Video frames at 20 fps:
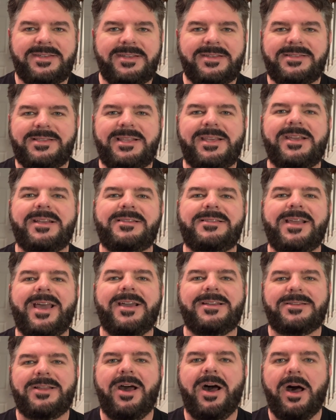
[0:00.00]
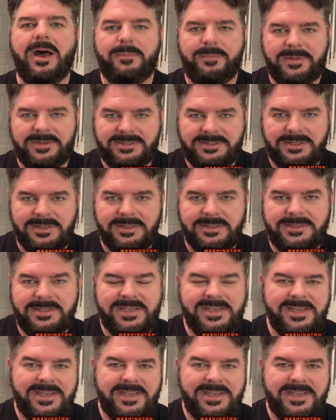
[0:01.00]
He is the exact opposite.